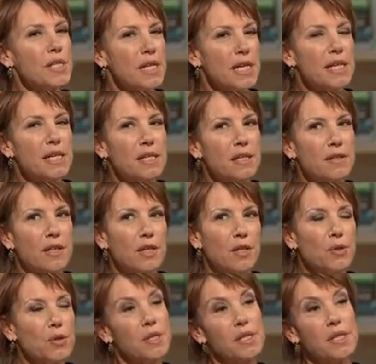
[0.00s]
said
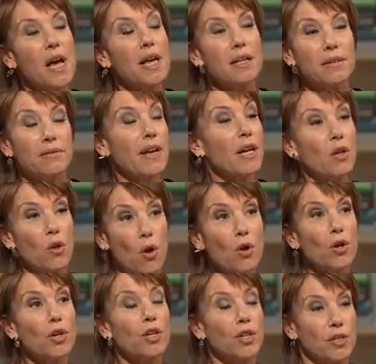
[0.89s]
that you decided,
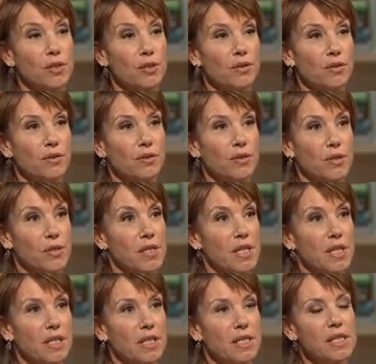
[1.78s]
long ago you
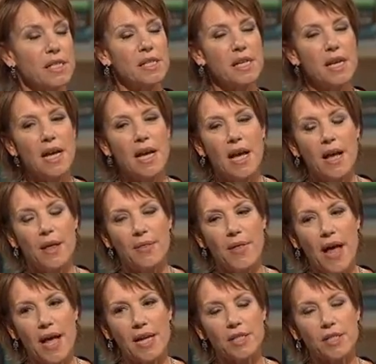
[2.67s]
said this,
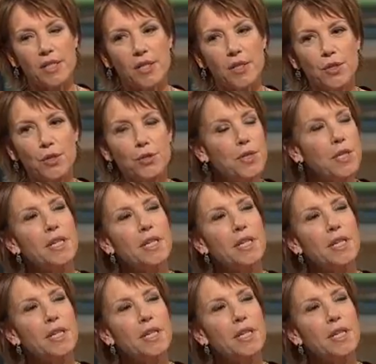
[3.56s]
that you